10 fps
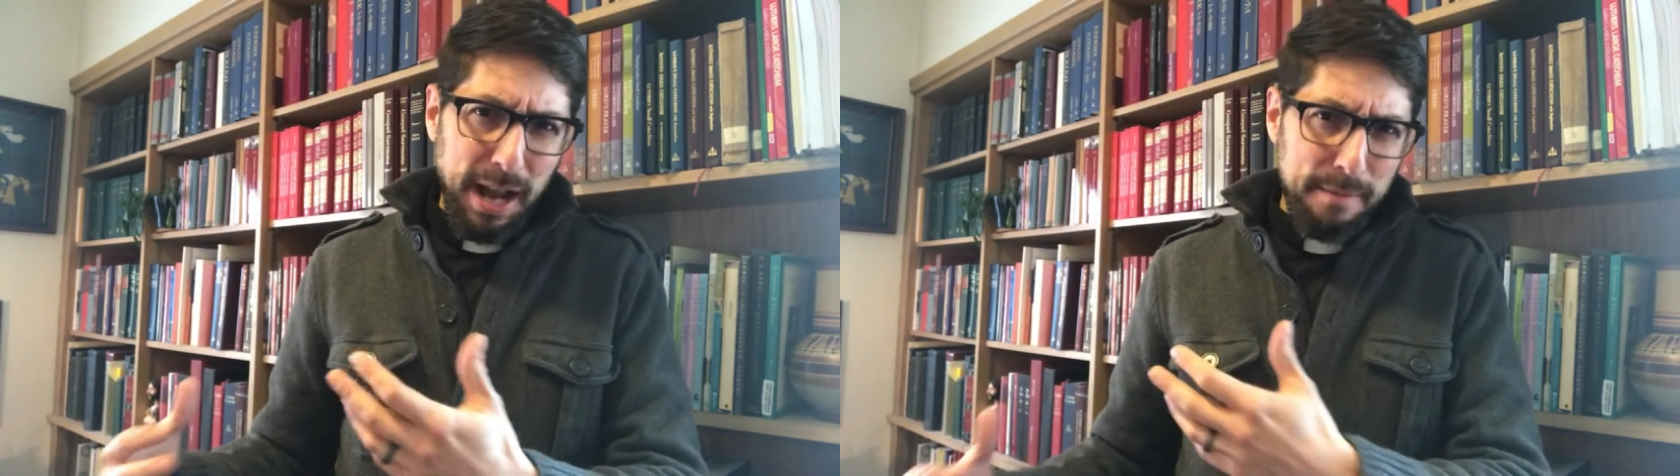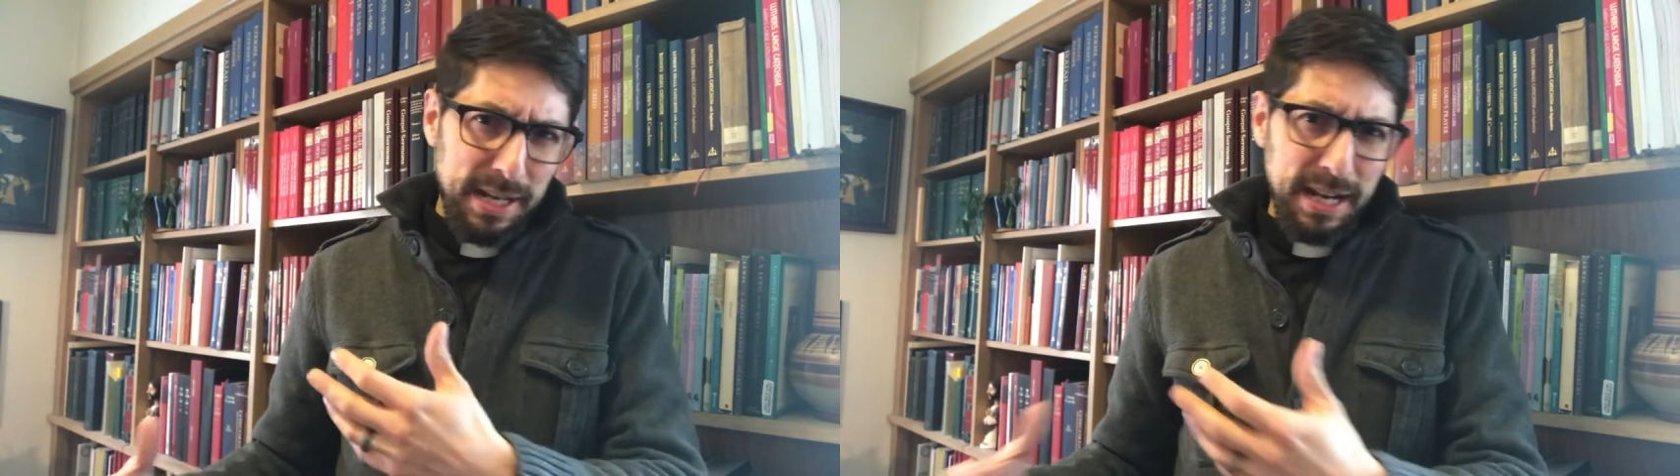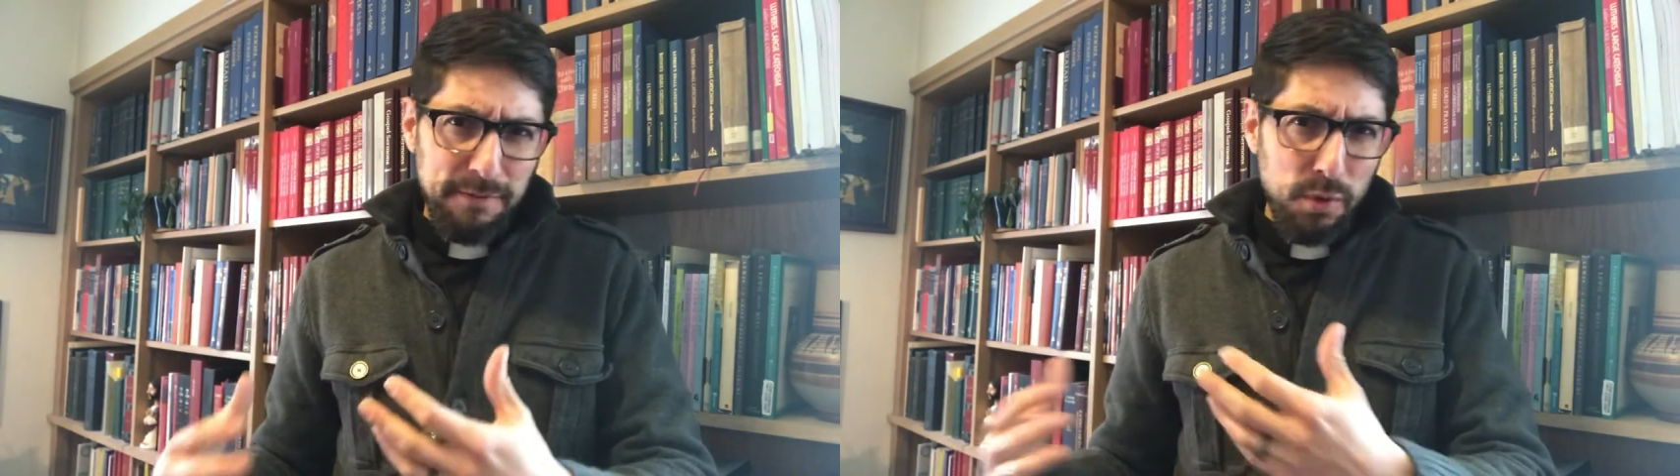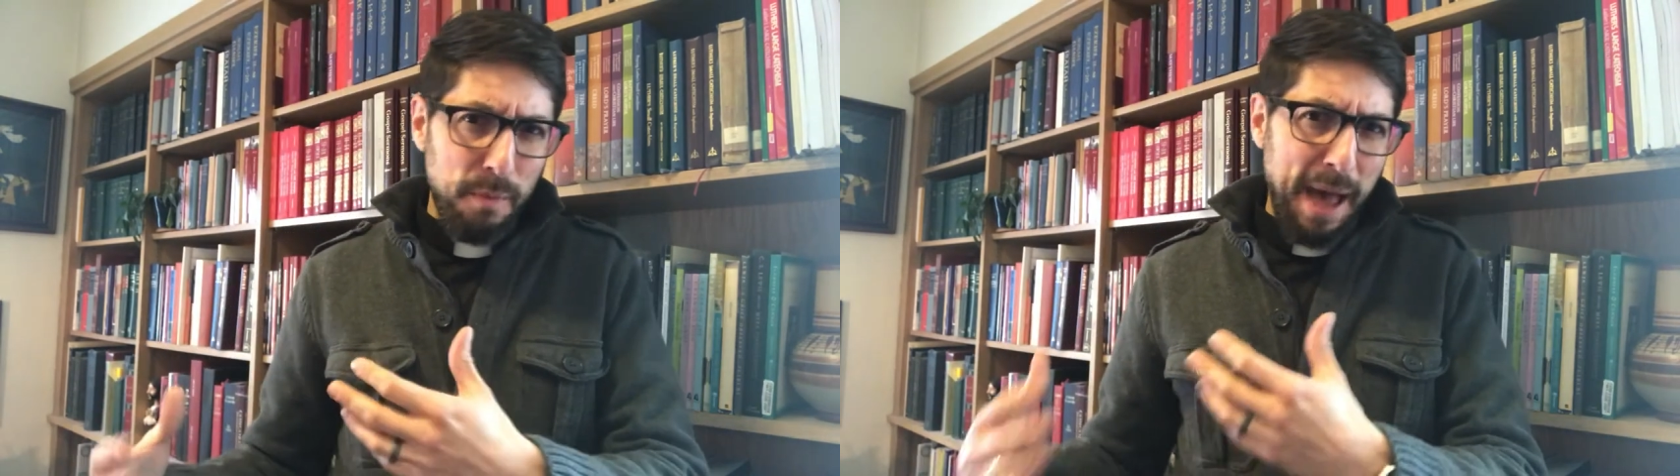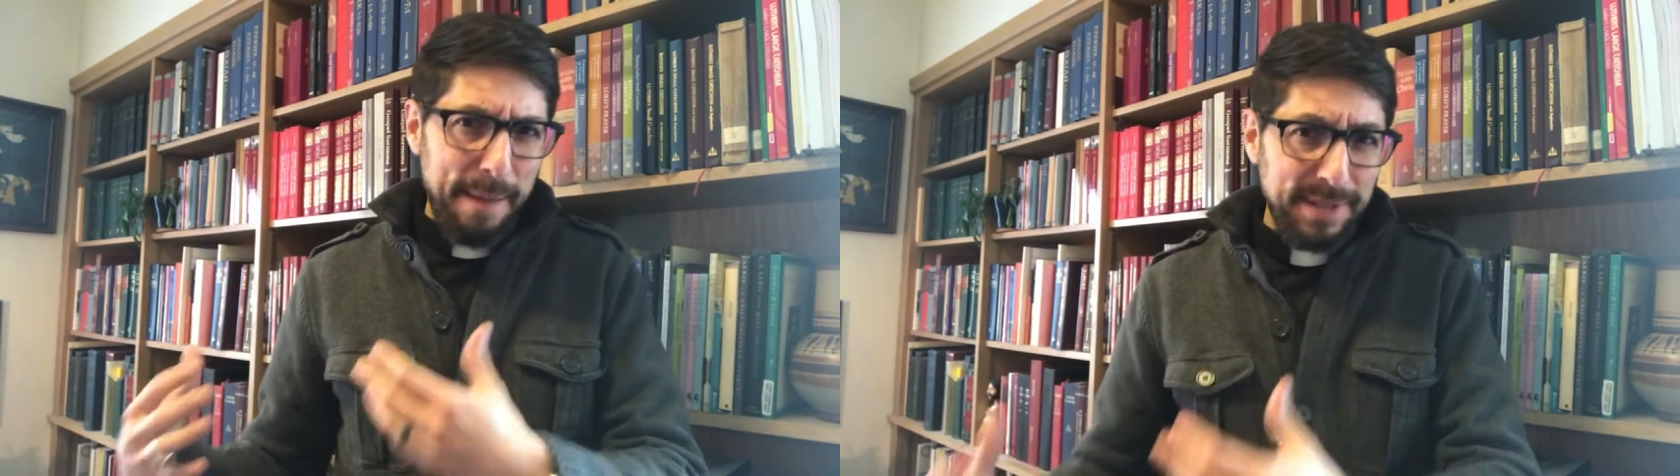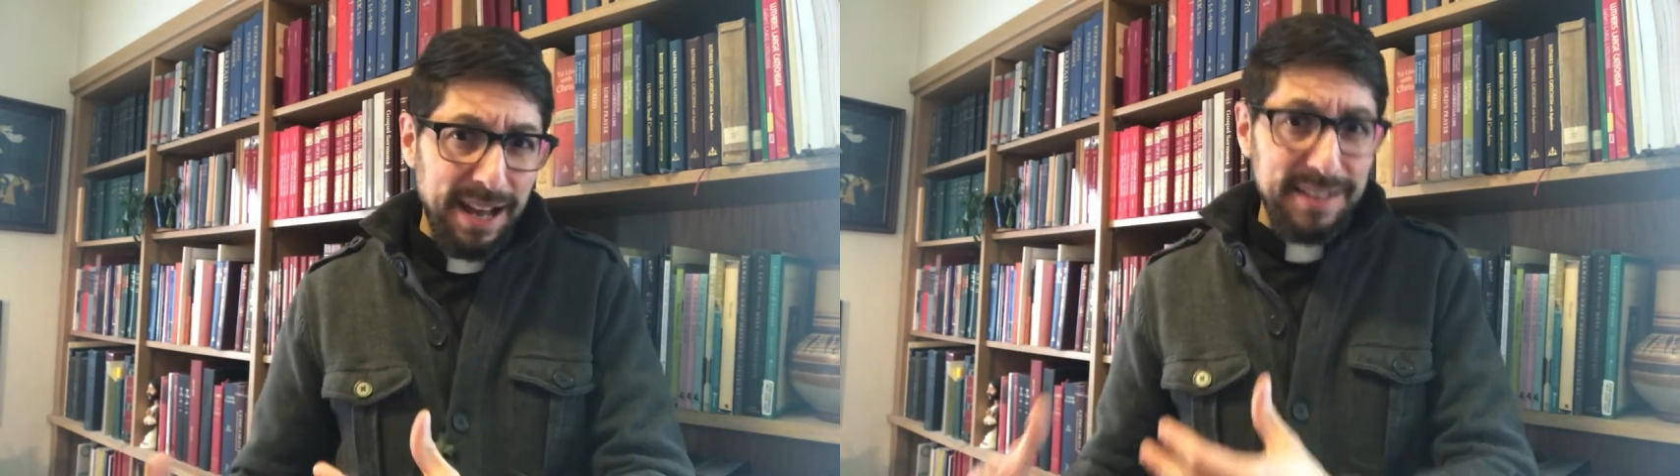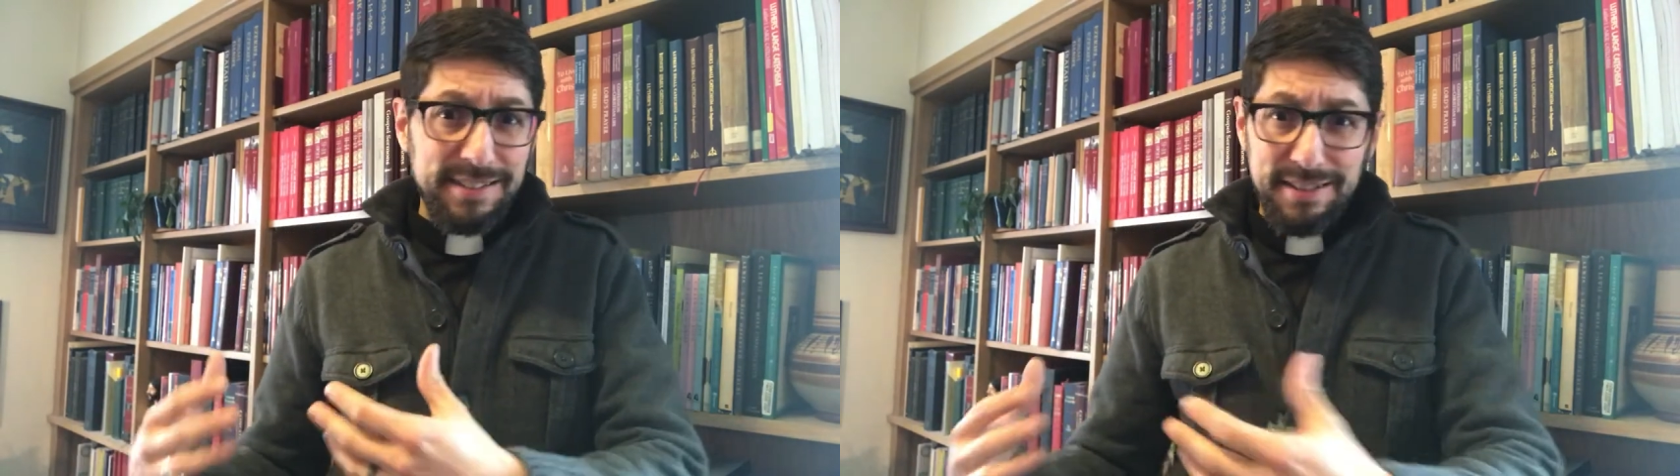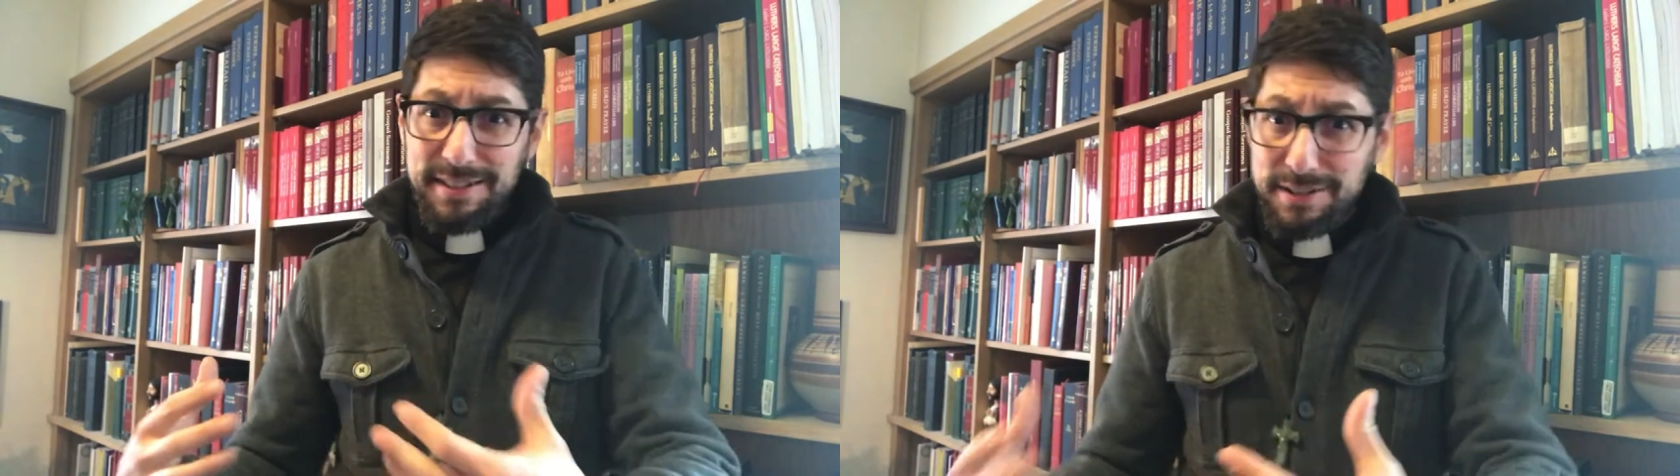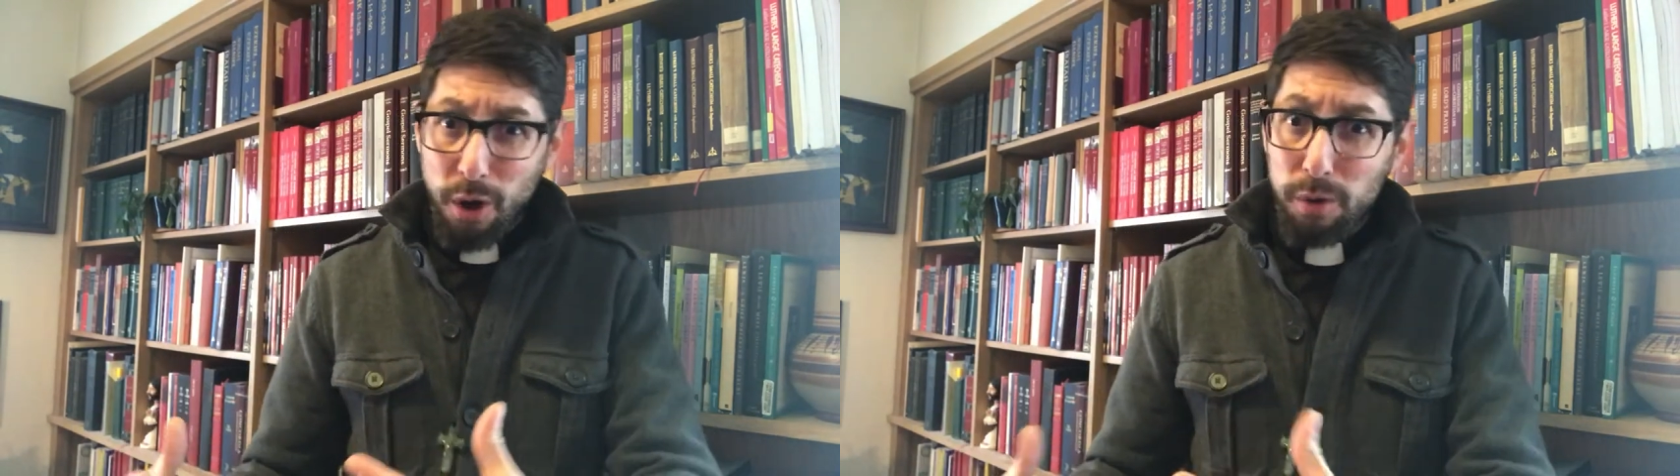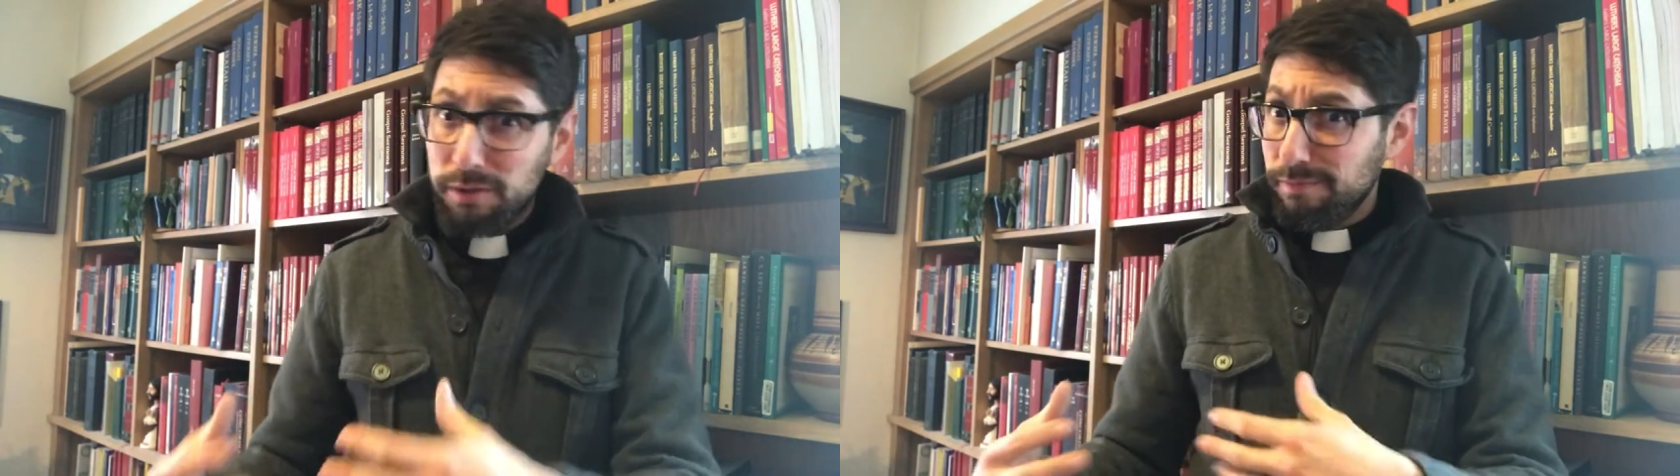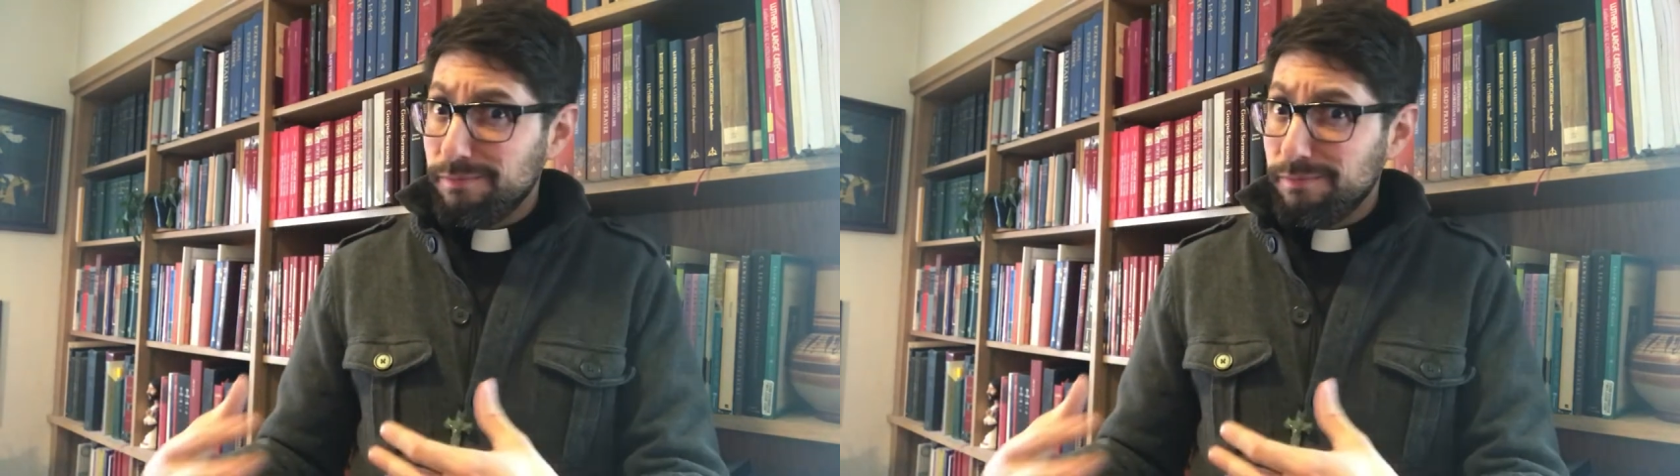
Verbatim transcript: I mean, if you were baptized as an adult,